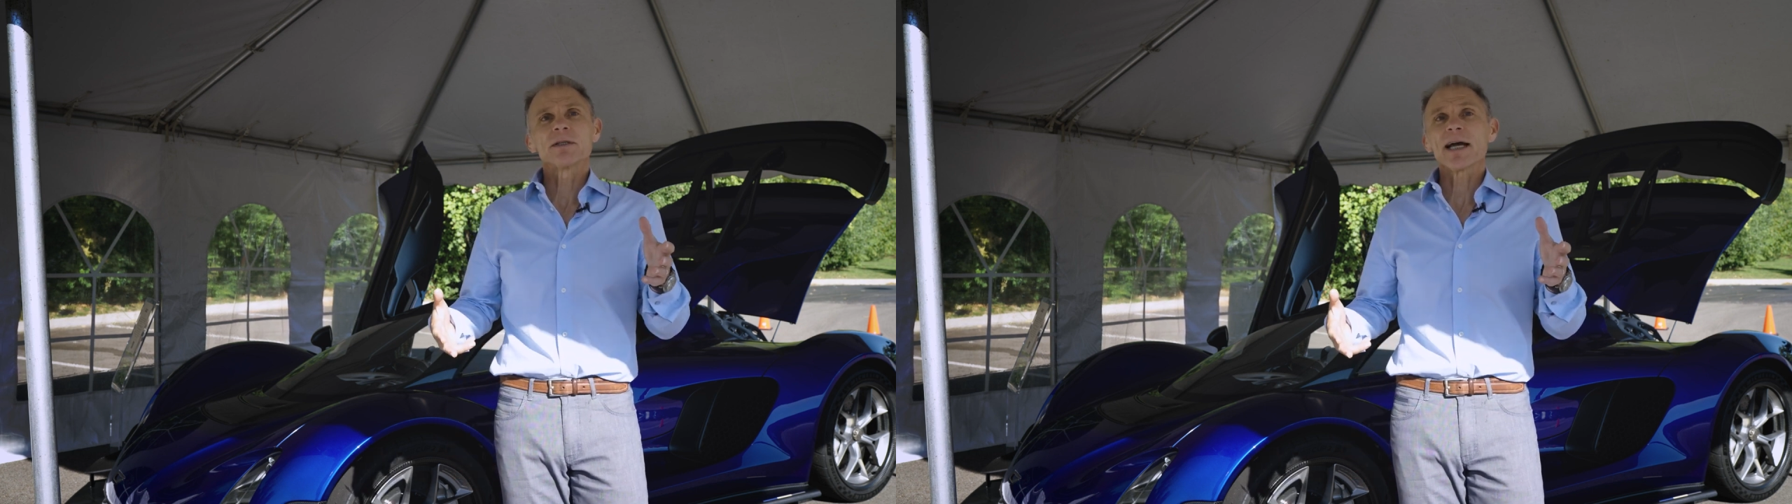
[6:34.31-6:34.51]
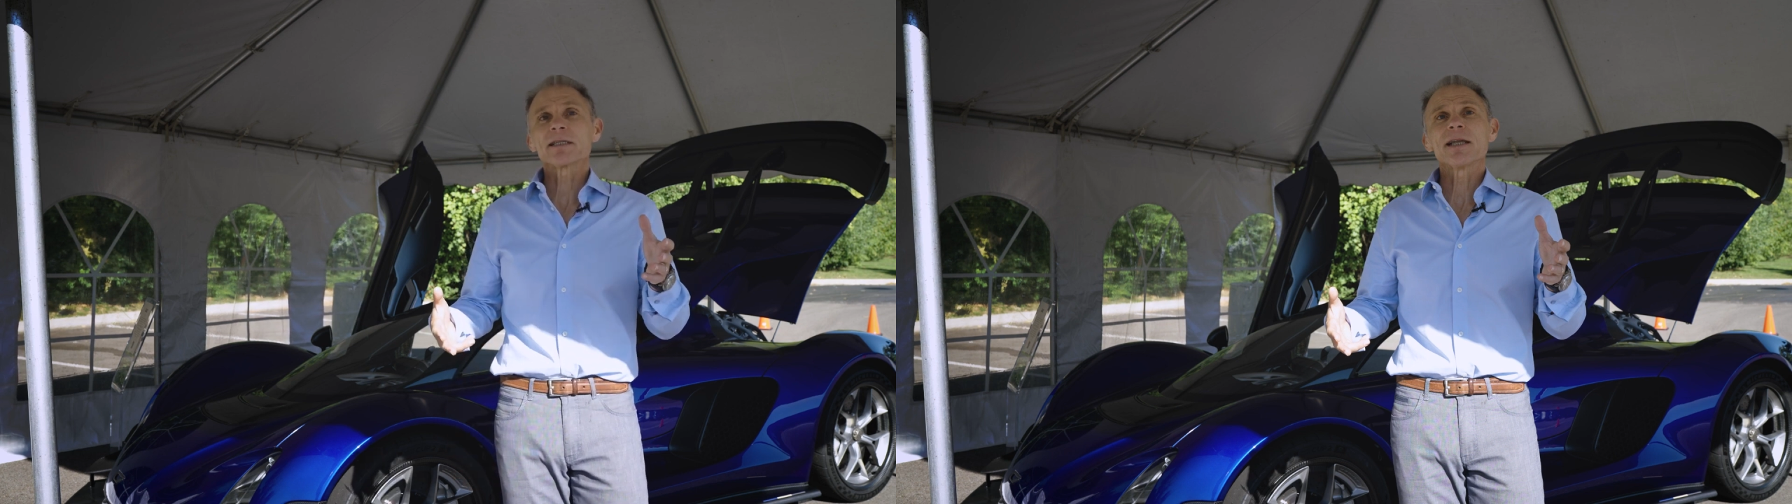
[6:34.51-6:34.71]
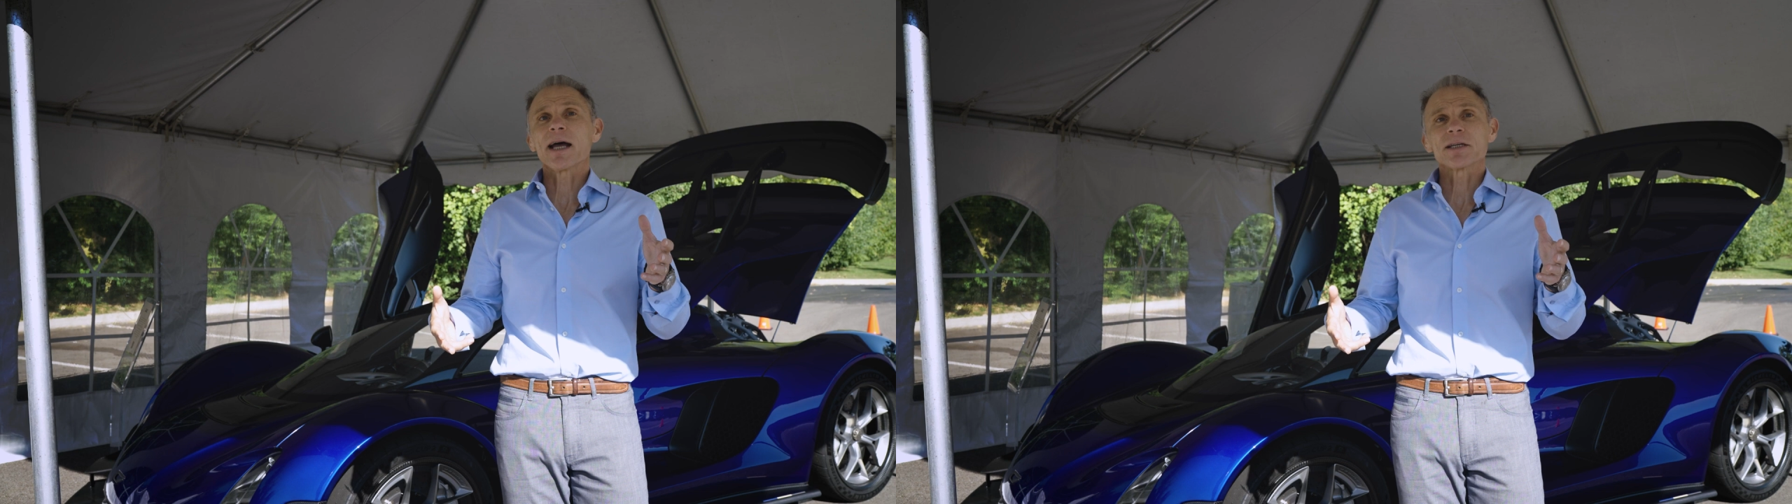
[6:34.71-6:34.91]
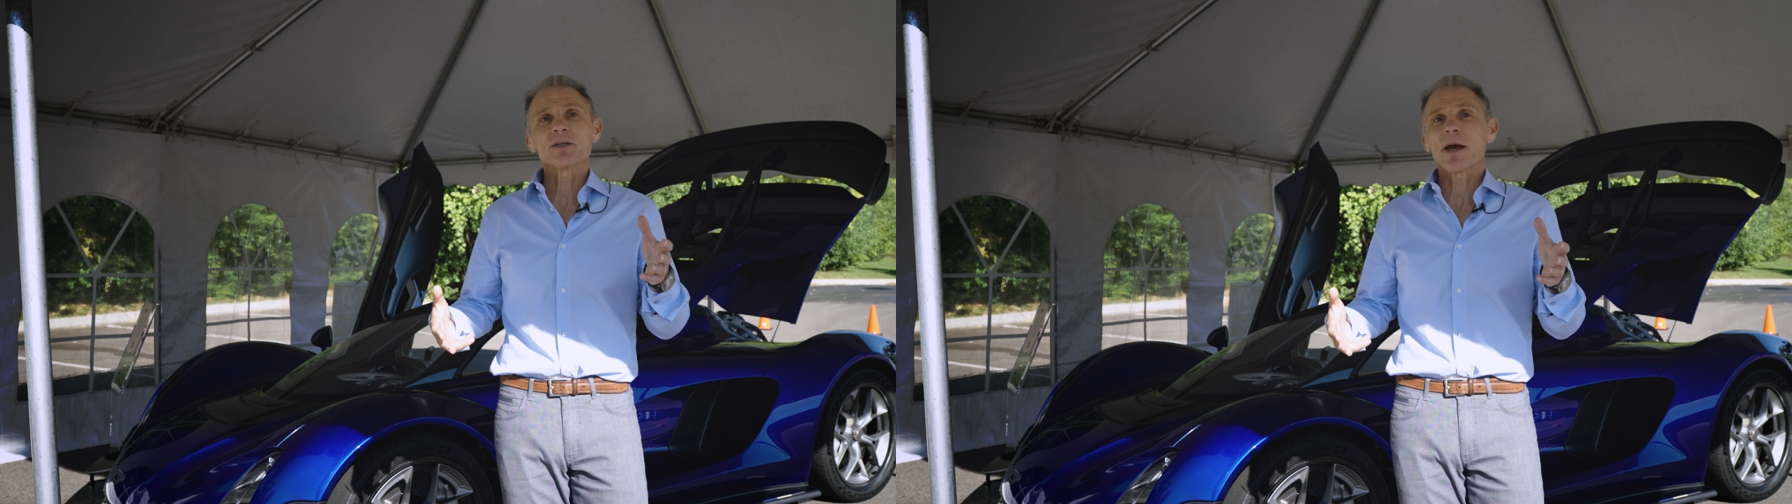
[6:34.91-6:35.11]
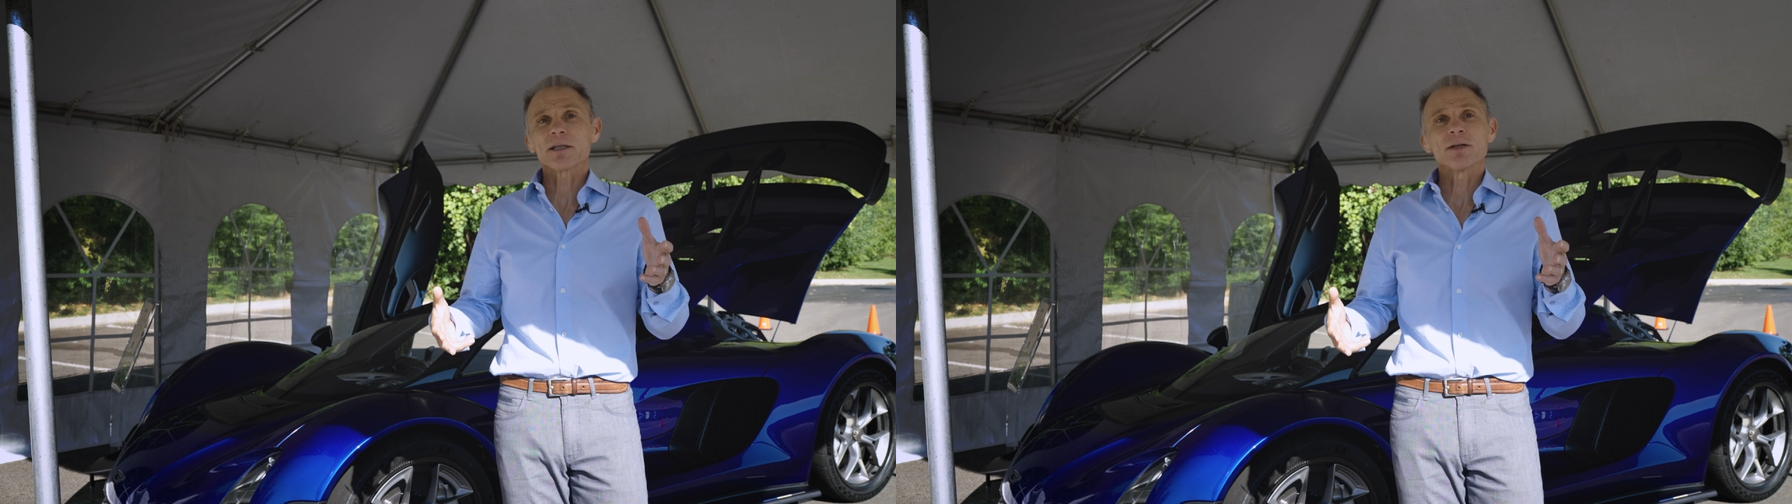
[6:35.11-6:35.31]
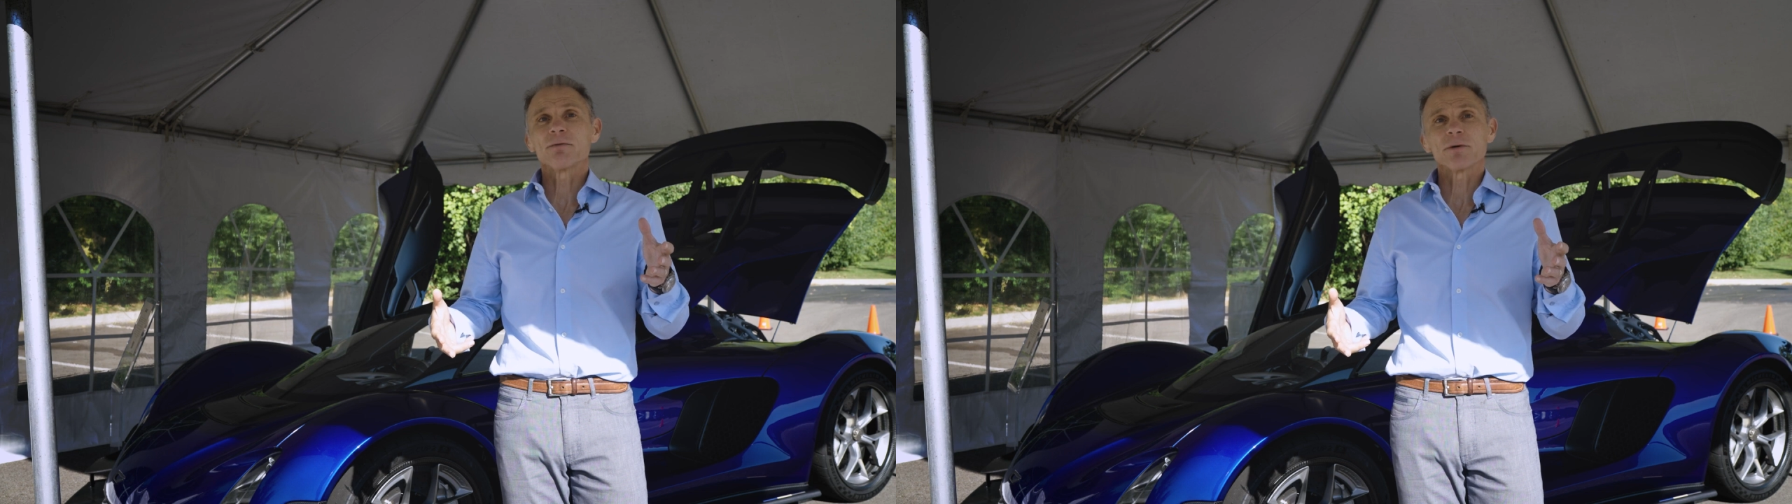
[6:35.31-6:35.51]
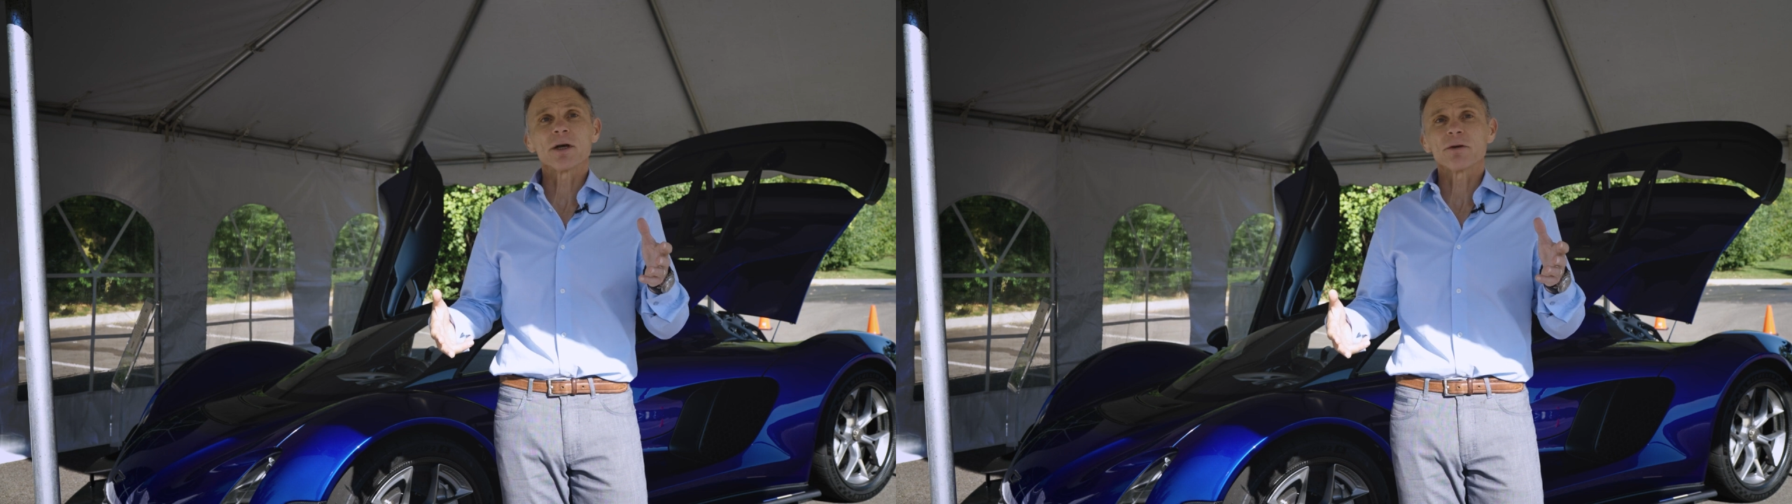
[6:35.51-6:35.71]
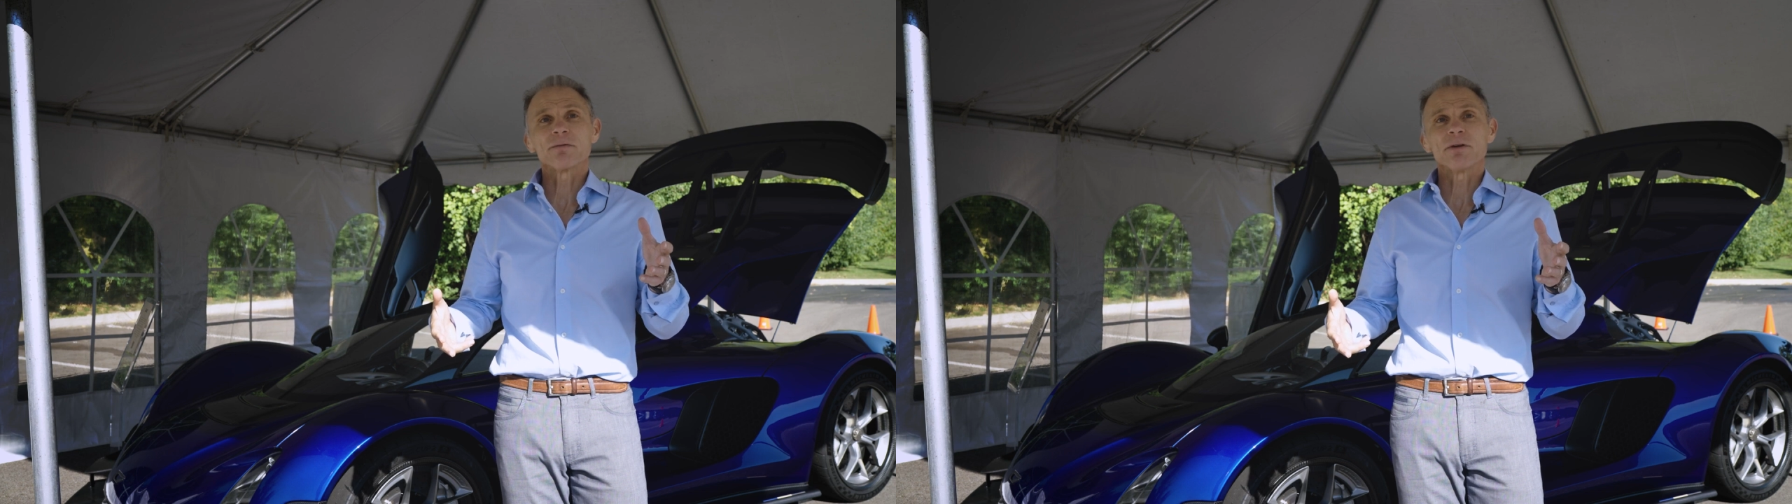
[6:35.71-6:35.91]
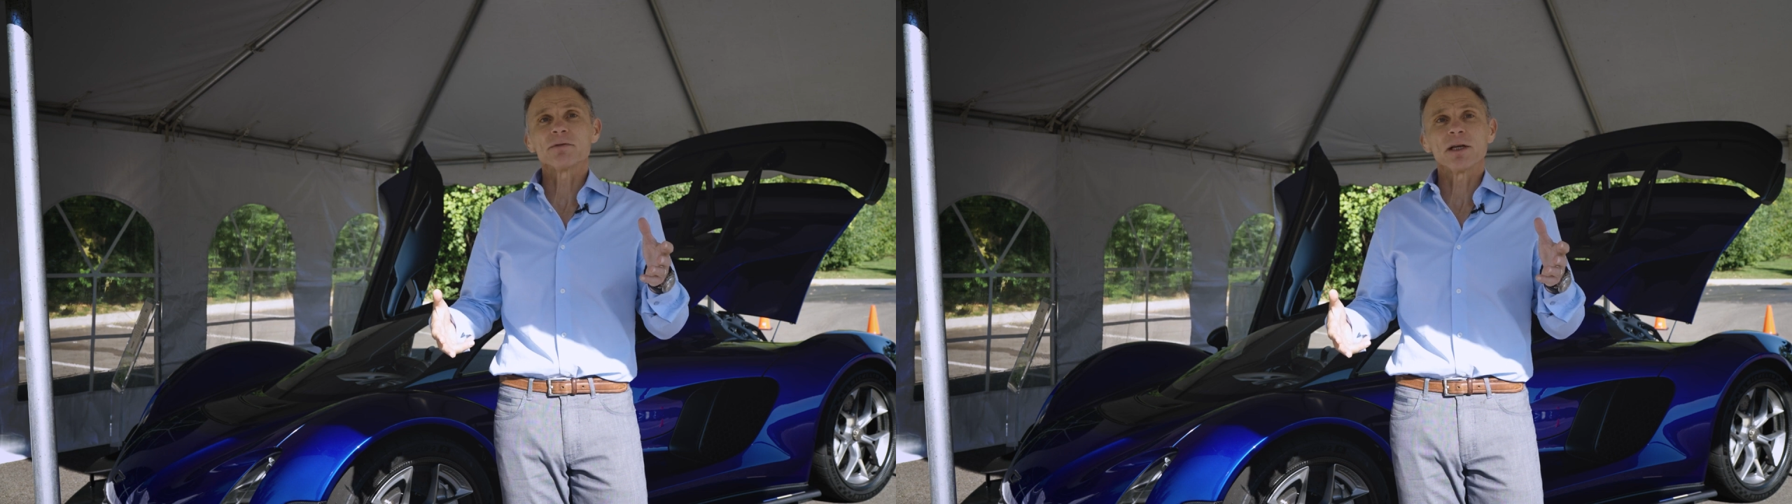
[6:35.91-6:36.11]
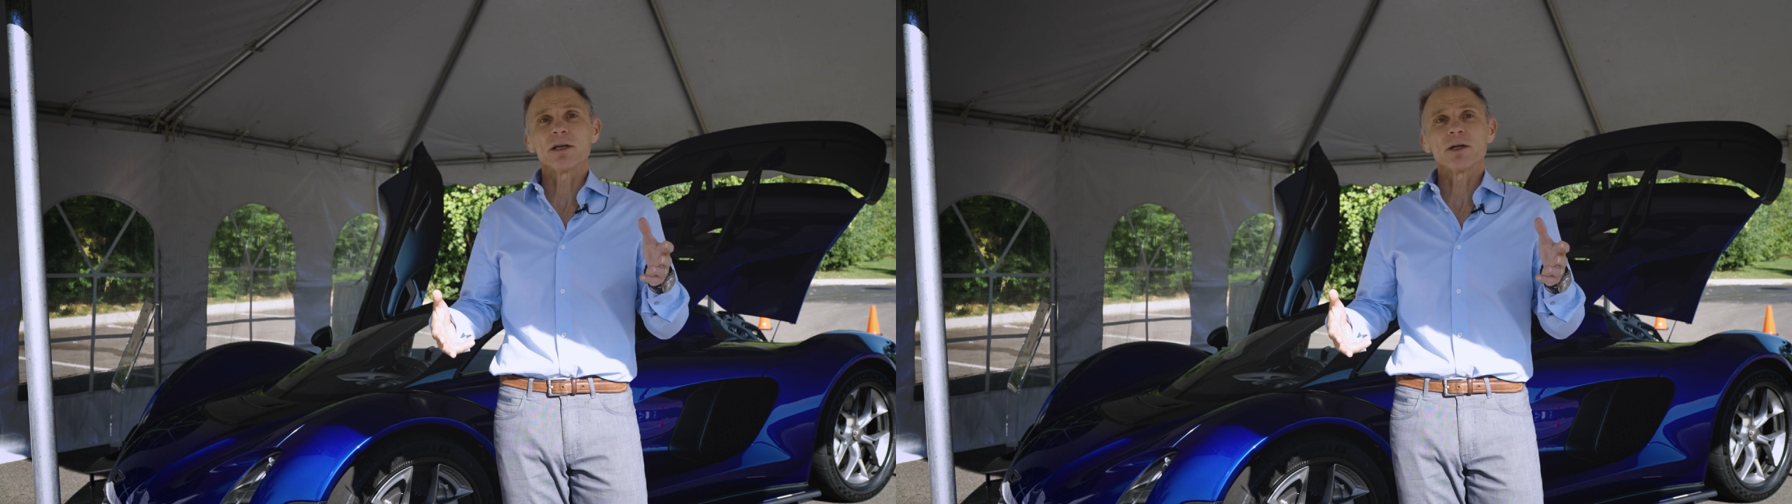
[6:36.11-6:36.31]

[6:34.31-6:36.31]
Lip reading: That's not expected for another 15